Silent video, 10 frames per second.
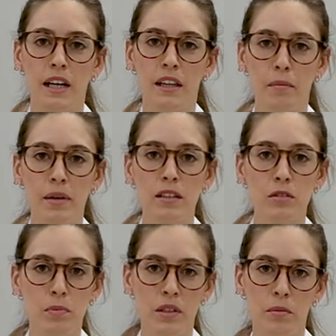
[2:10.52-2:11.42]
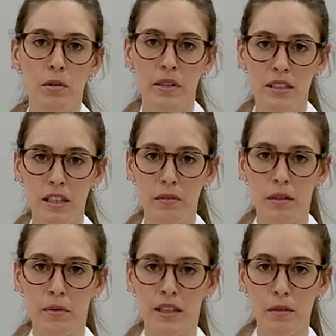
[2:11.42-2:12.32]
Plus, it can move freely
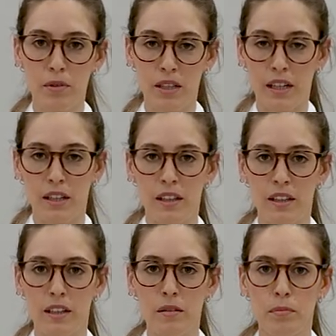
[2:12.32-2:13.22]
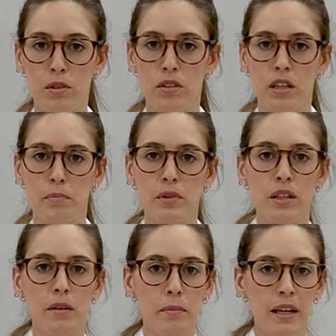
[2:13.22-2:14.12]
through the recipe, so it can migrate
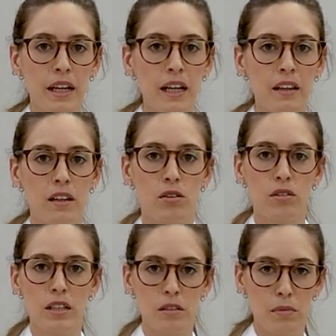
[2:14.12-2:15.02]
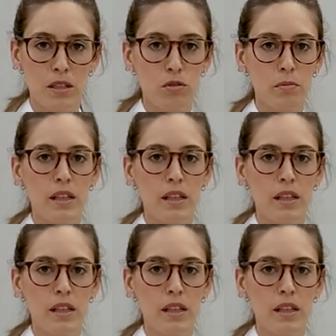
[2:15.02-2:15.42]
from wet to dry areas.